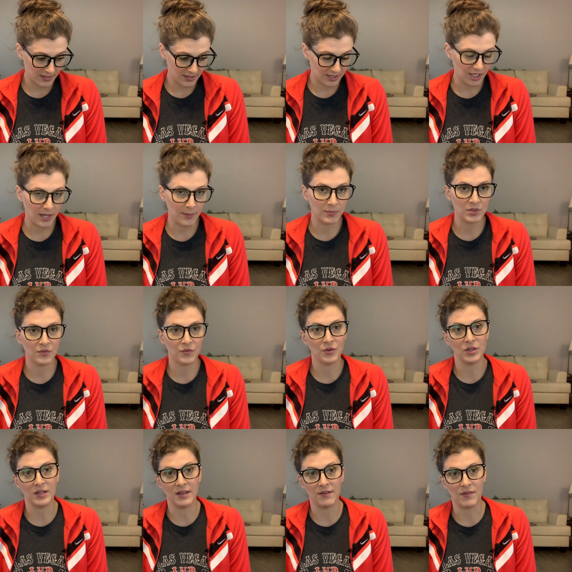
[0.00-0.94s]
tips
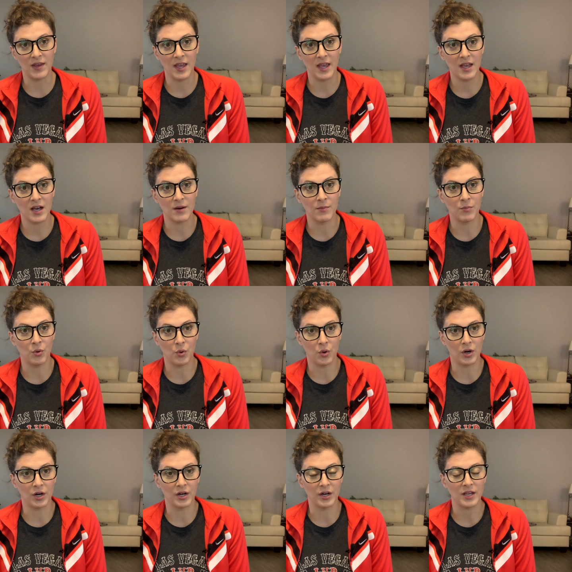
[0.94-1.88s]
for living a
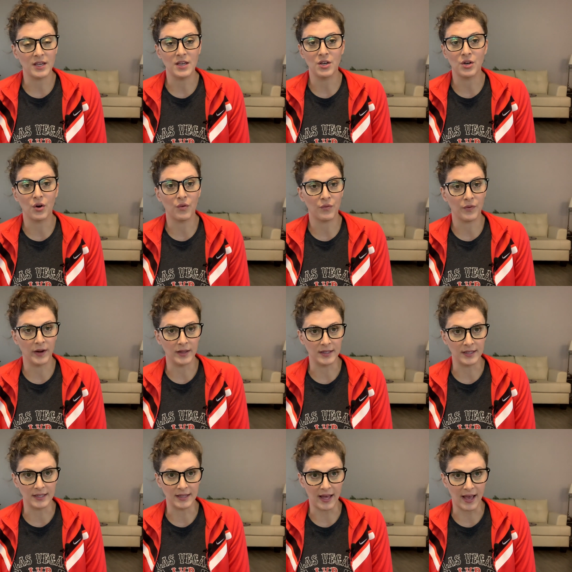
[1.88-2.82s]
more
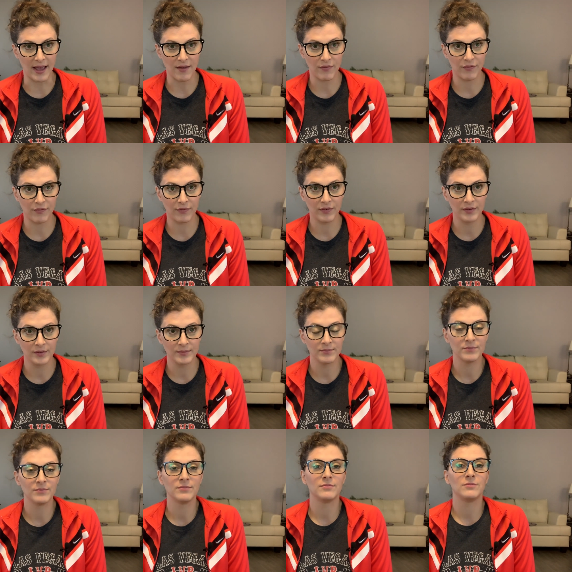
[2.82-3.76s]
eco-friendly life,
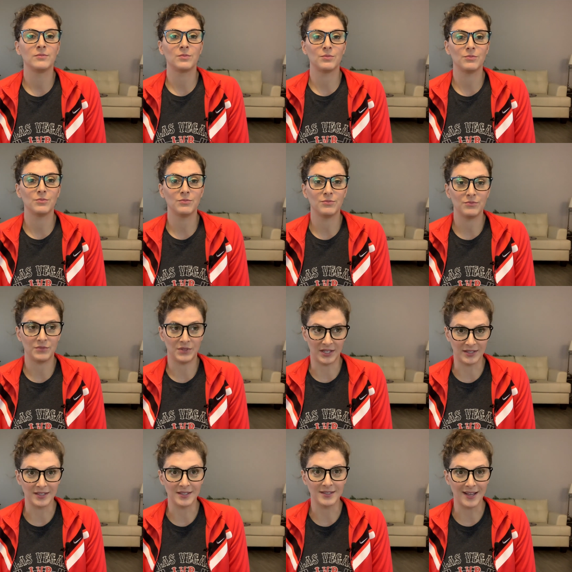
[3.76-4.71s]

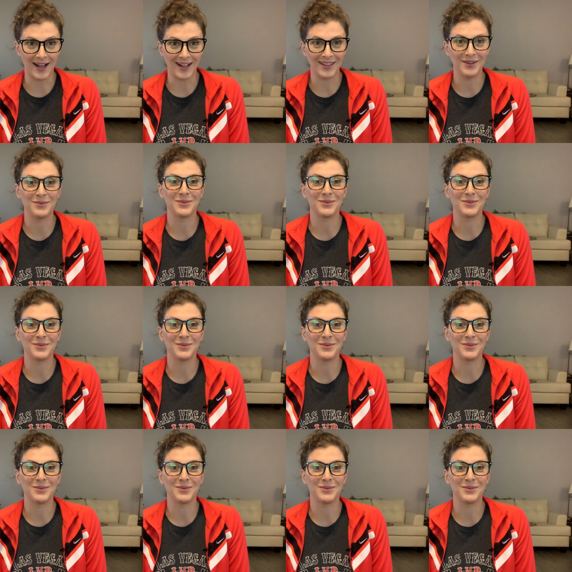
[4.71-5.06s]
that's exactly